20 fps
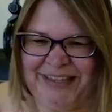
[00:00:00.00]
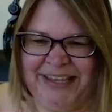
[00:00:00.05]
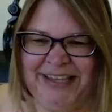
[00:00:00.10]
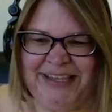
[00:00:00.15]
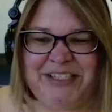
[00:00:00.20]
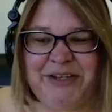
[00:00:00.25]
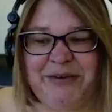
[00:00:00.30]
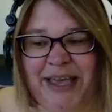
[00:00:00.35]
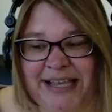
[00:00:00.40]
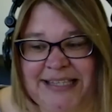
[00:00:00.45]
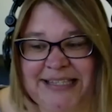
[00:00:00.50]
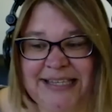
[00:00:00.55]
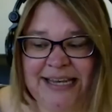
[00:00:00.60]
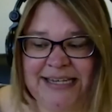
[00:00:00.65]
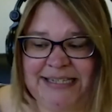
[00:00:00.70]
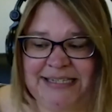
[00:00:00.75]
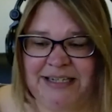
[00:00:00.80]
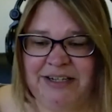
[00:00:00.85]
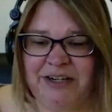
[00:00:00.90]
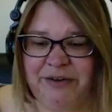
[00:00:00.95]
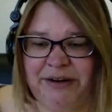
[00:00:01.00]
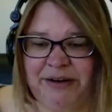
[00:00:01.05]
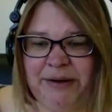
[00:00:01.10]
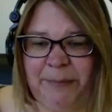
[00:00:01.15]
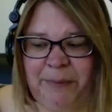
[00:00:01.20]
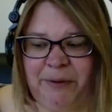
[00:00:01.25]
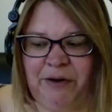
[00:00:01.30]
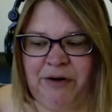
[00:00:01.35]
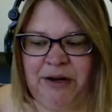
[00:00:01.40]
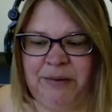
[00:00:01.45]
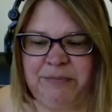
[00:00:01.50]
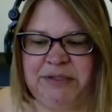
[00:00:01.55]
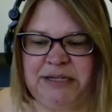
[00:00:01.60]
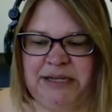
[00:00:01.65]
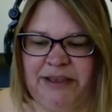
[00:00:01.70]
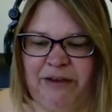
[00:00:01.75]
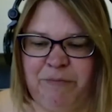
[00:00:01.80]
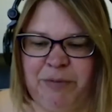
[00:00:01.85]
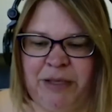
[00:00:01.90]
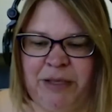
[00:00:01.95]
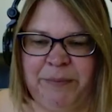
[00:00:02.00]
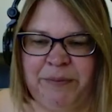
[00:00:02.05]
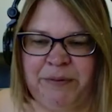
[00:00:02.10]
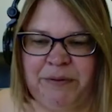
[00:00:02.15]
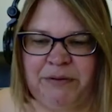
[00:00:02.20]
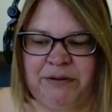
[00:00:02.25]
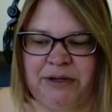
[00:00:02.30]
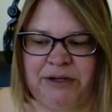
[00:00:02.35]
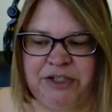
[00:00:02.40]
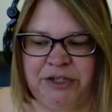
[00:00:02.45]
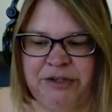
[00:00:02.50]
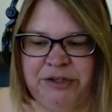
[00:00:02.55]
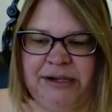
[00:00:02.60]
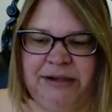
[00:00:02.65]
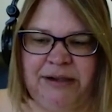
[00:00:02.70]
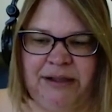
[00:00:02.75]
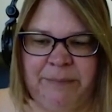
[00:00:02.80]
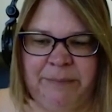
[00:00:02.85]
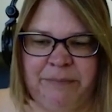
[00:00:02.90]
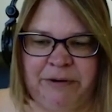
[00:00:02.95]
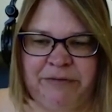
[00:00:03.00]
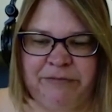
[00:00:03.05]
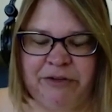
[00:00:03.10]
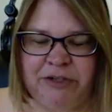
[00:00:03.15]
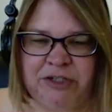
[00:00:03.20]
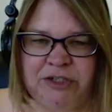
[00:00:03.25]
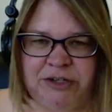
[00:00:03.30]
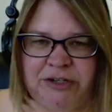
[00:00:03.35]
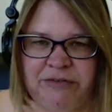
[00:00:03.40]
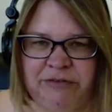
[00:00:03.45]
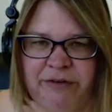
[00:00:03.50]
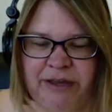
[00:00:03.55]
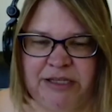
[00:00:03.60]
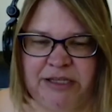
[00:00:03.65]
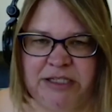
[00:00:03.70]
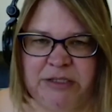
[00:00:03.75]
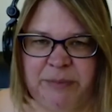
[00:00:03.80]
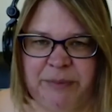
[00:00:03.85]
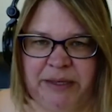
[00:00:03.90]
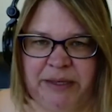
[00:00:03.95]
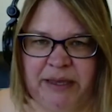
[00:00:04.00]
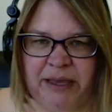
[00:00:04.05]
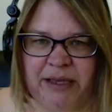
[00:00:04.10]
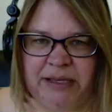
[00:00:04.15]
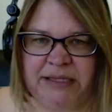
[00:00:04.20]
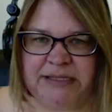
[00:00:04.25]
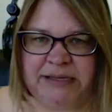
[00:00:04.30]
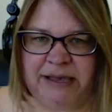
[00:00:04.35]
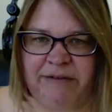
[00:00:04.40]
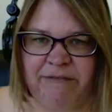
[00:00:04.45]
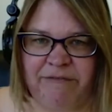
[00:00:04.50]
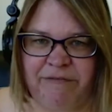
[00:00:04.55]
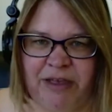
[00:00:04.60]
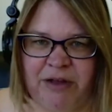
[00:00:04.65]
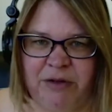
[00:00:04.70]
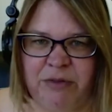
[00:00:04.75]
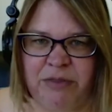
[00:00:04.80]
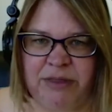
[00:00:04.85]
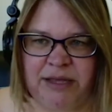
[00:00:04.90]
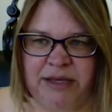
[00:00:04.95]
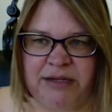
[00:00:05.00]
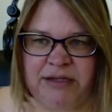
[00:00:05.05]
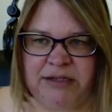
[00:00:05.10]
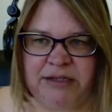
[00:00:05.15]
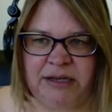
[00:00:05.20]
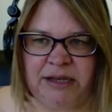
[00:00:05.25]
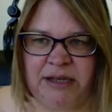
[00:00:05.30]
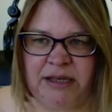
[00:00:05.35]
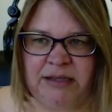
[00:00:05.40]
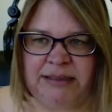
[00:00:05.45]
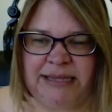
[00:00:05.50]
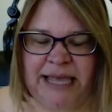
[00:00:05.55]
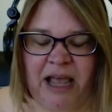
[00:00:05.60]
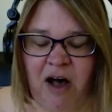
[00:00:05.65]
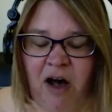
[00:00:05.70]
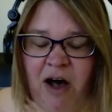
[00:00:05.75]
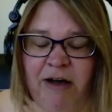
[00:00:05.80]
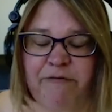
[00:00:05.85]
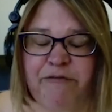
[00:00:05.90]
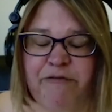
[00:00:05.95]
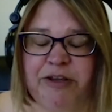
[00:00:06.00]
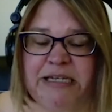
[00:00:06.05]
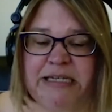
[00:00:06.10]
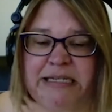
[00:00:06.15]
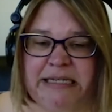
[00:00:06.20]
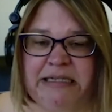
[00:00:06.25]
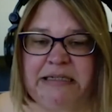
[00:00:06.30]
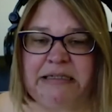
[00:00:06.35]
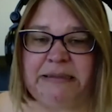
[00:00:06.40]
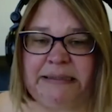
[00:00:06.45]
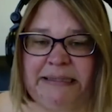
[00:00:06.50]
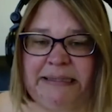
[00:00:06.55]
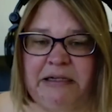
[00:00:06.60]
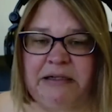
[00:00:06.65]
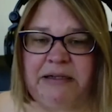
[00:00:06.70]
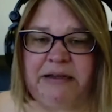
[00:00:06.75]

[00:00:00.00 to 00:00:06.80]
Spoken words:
So yes, I did create a program to give people attorney-client privileged advice because I found that they often need legal